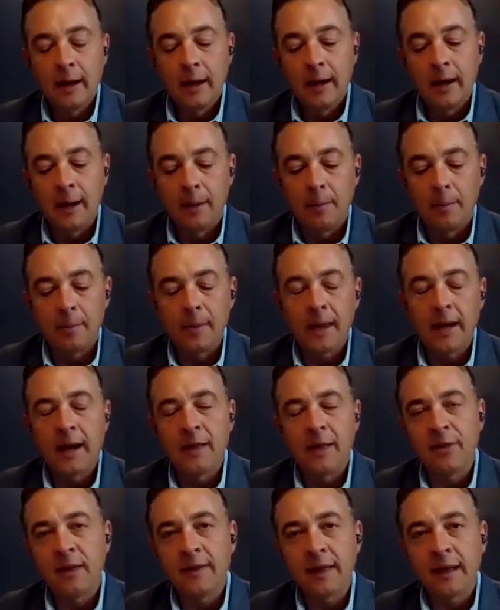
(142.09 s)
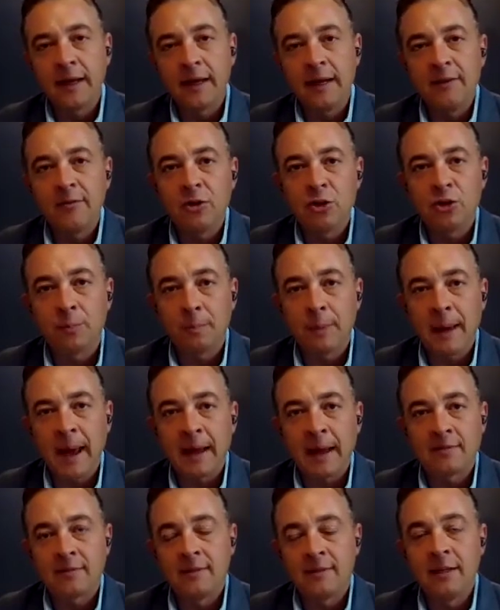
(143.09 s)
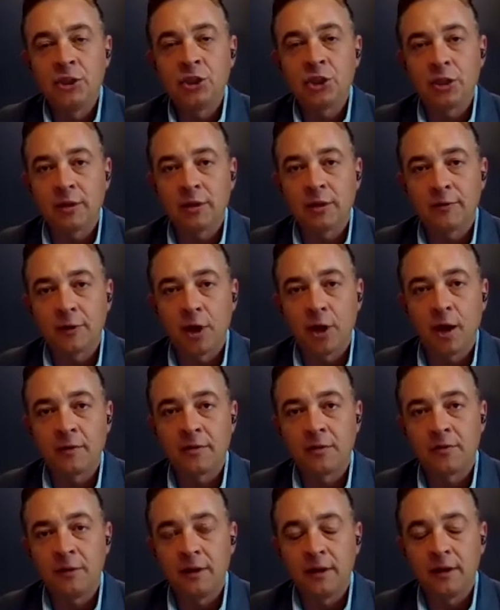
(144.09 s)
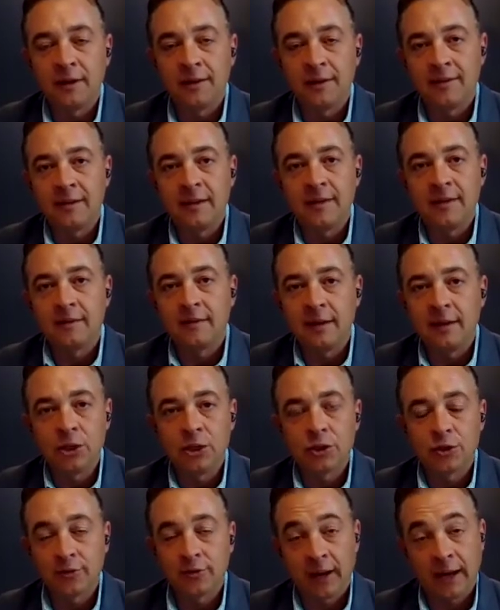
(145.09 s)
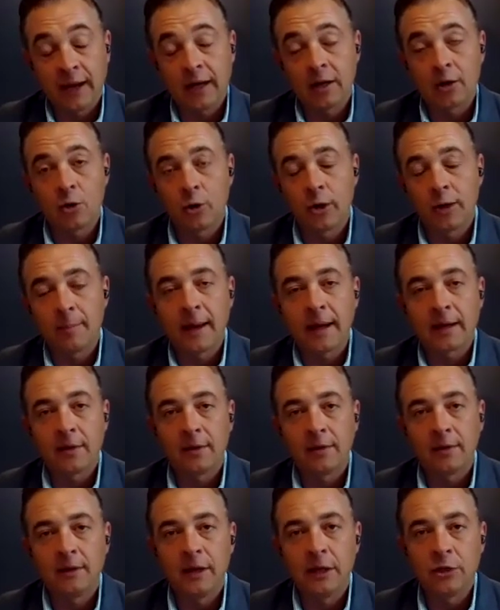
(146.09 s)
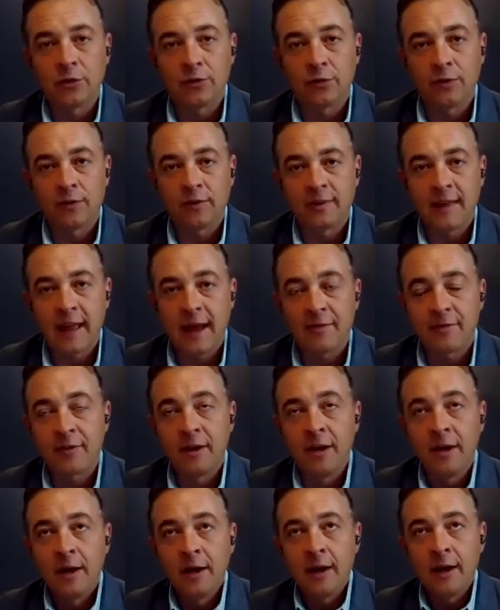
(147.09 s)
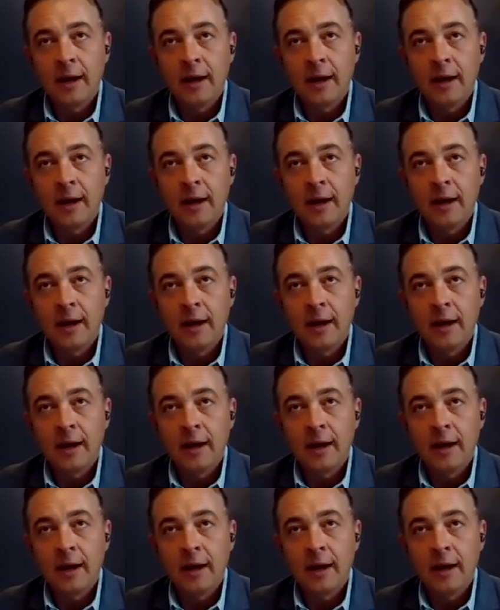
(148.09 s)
And I think that even just past teaching the philosophy, we see the teachers, again, going back to the teachers and the staff,